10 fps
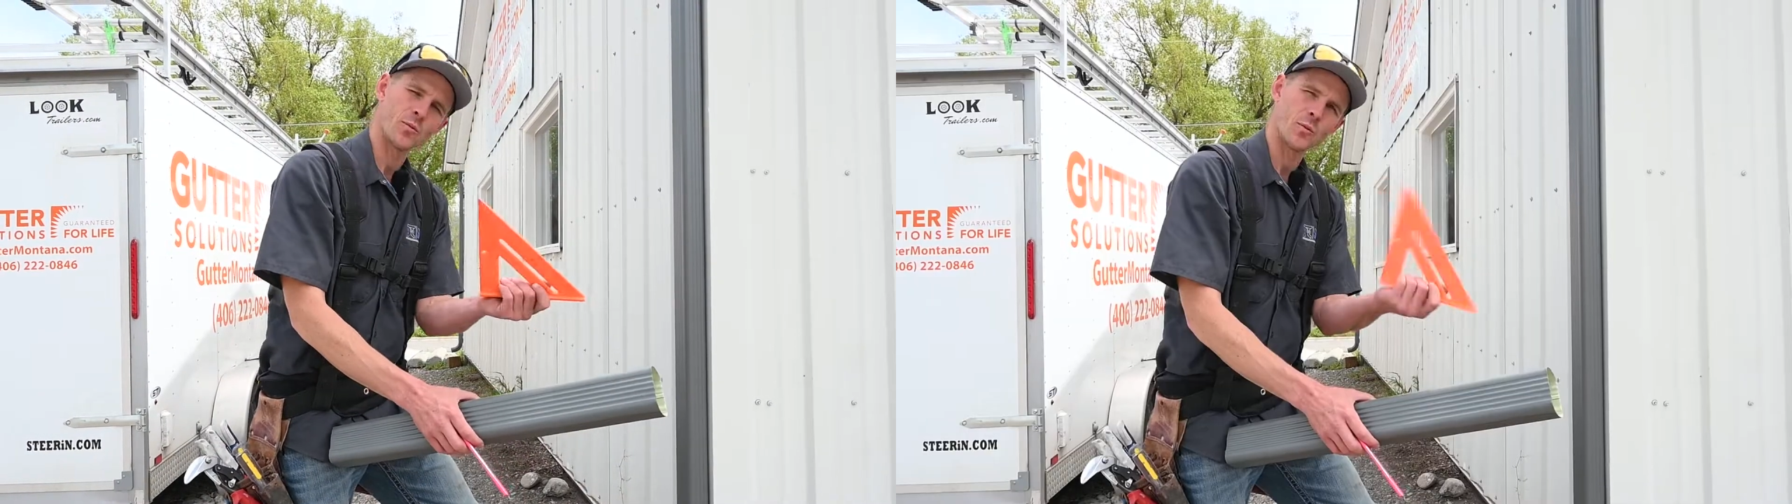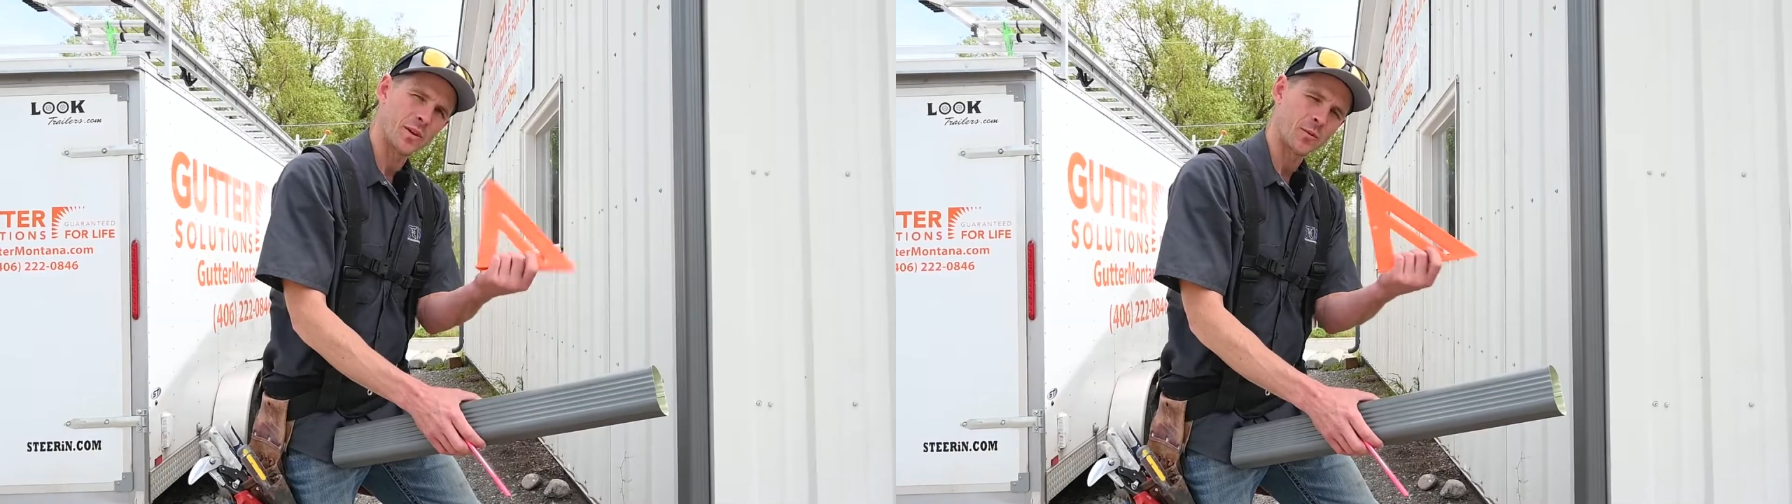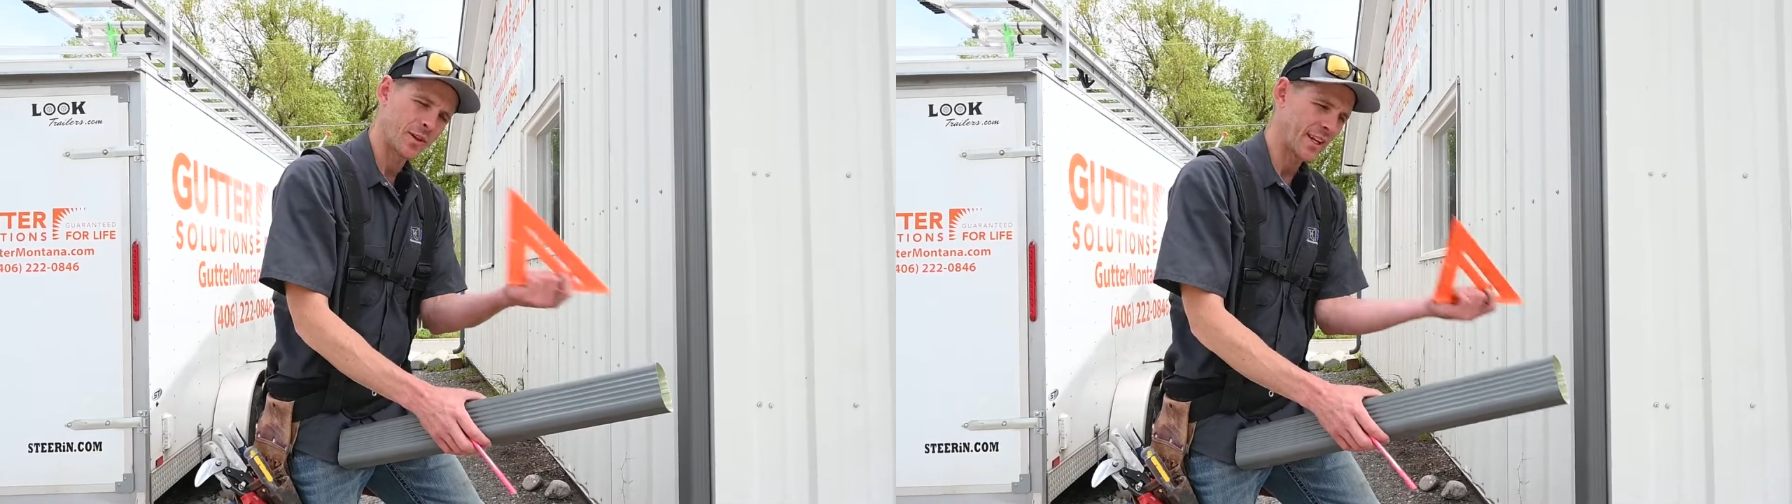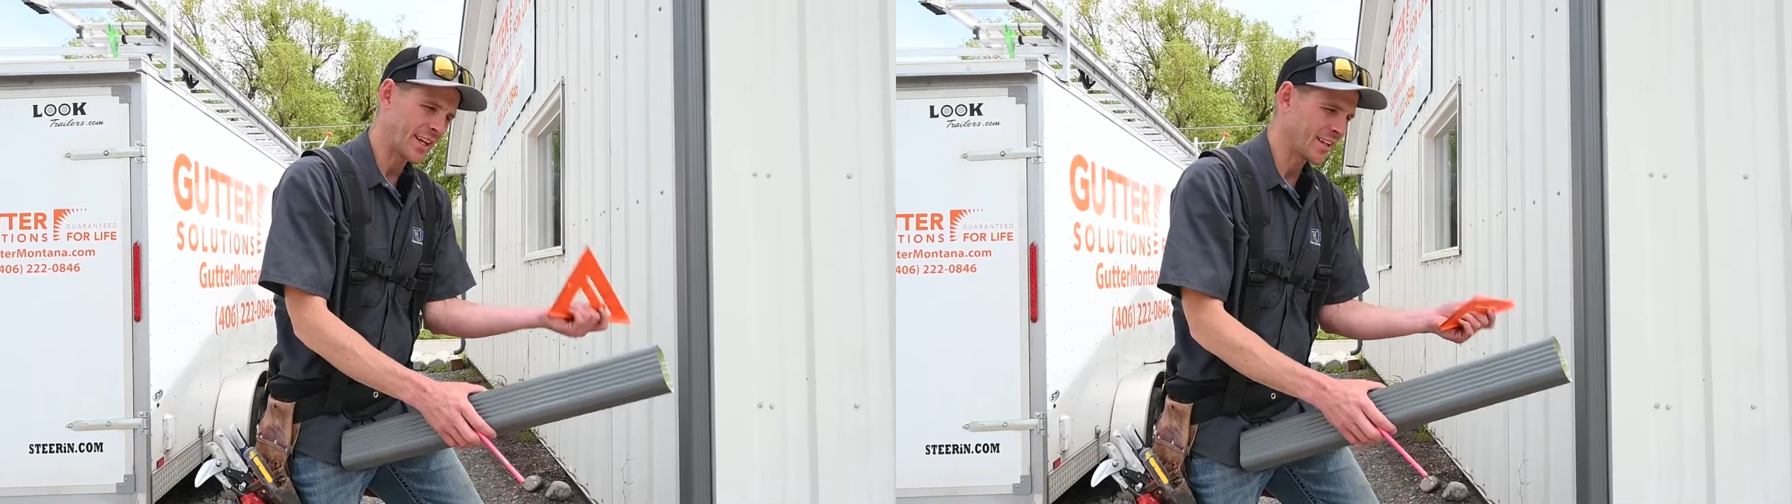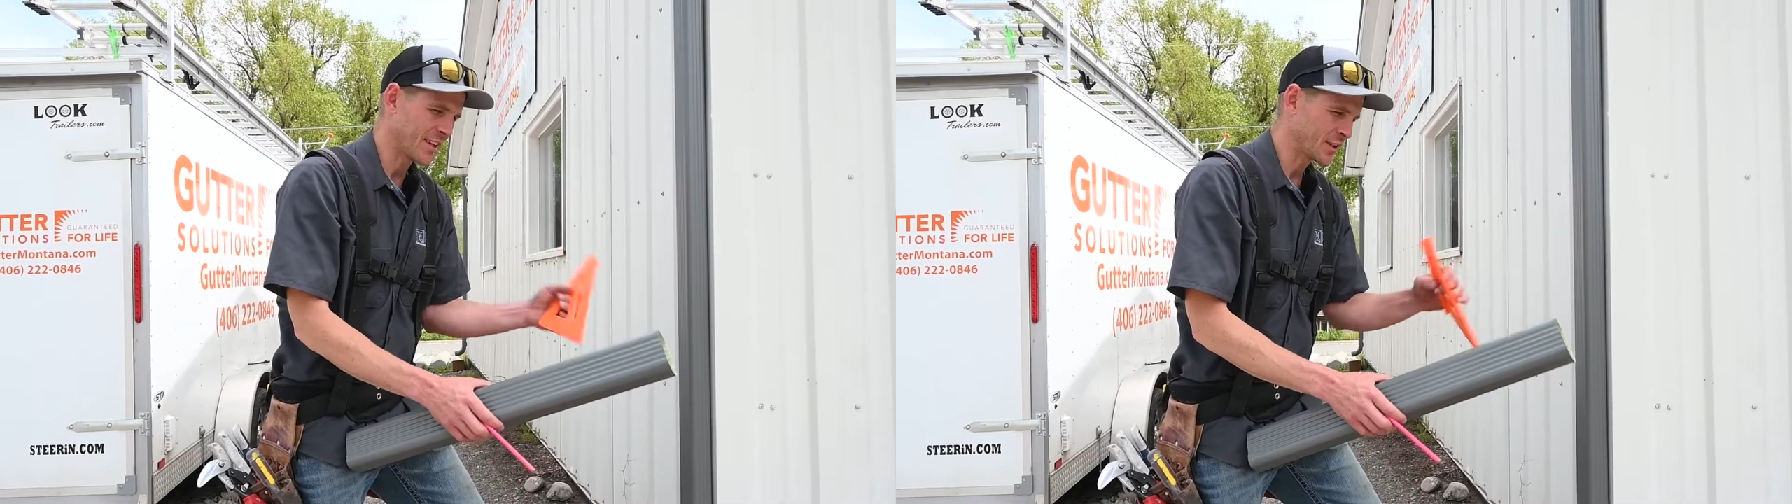what one
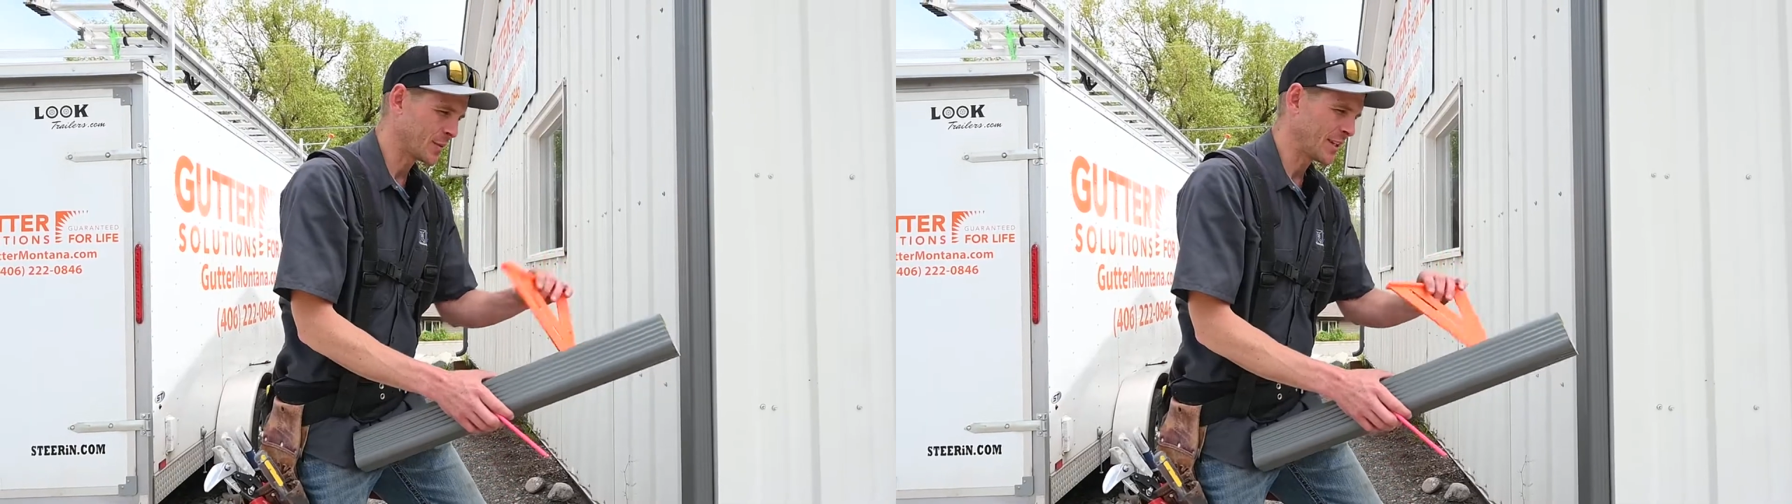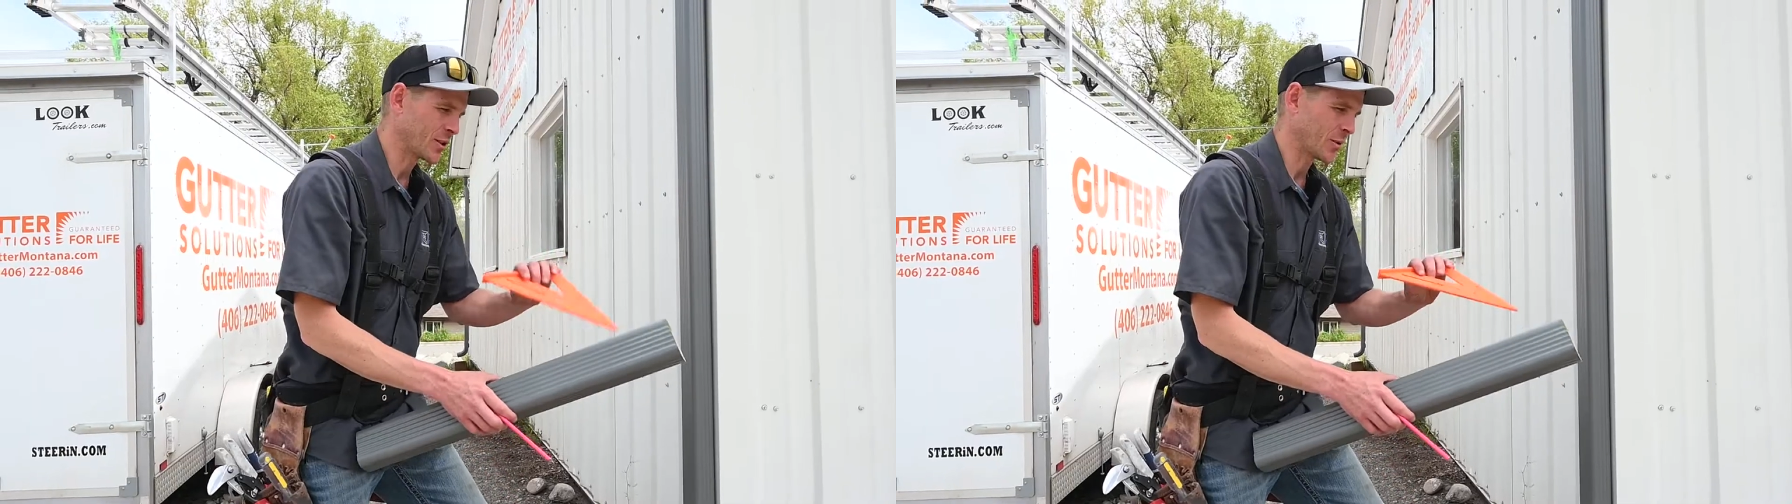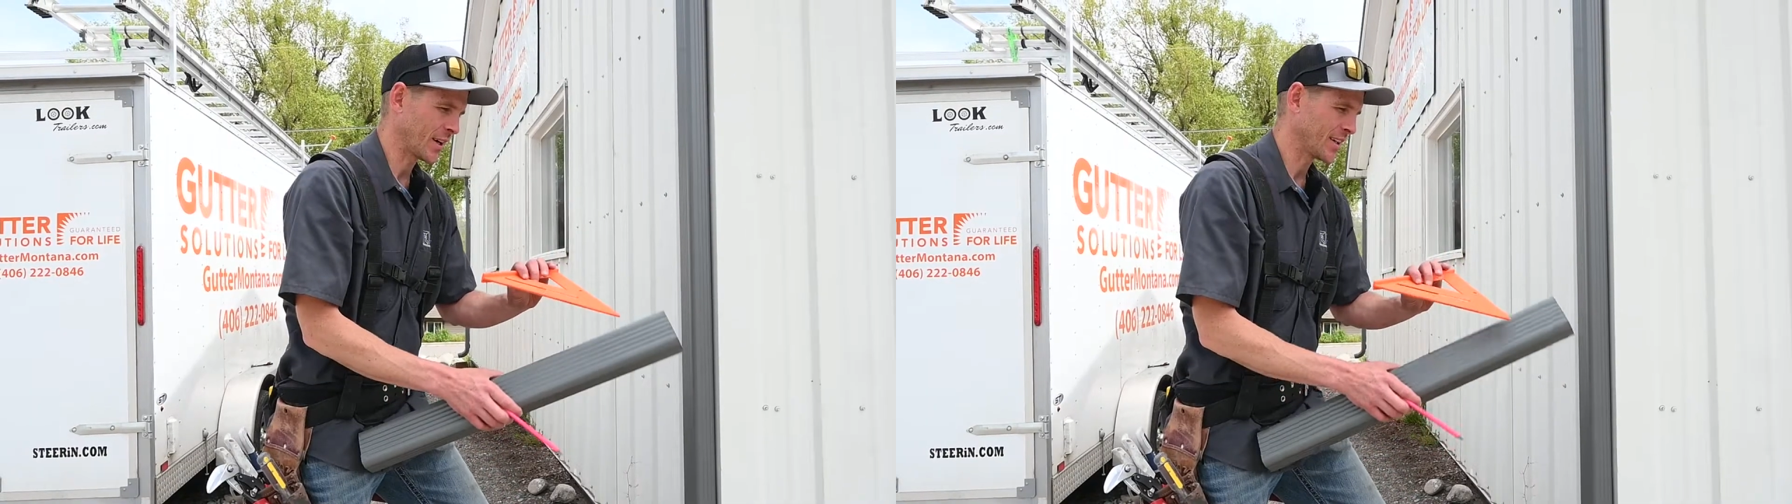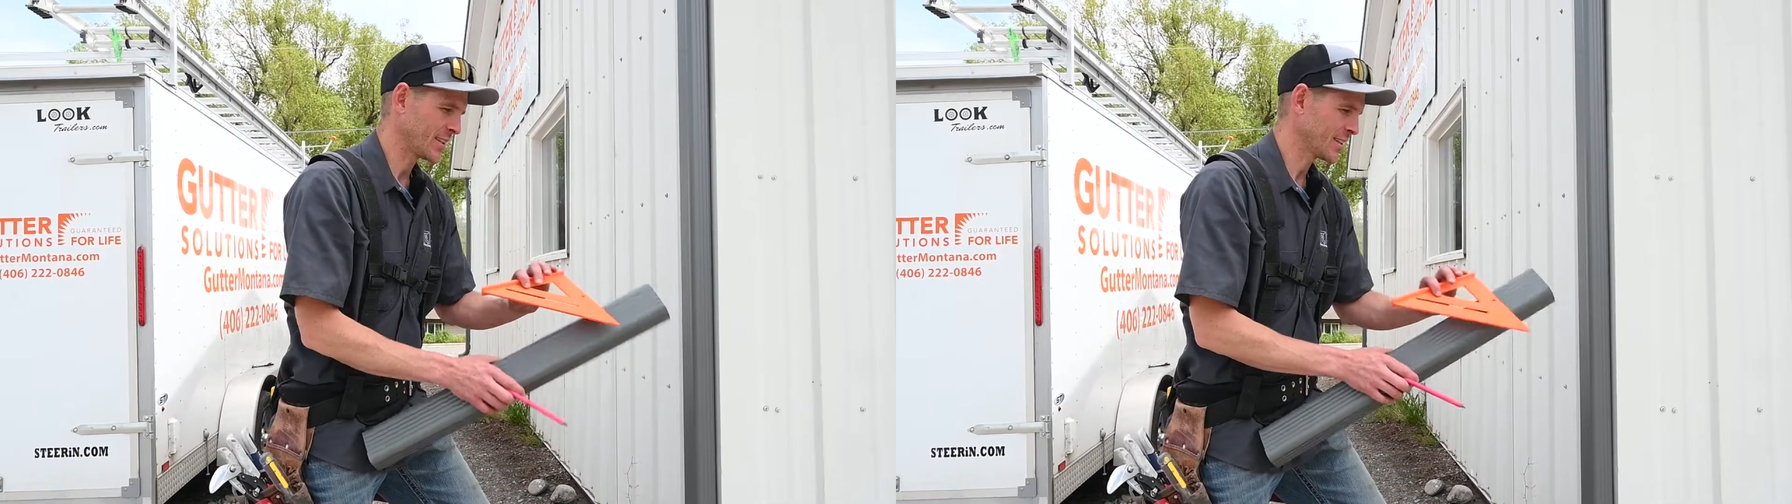end of the speed square is,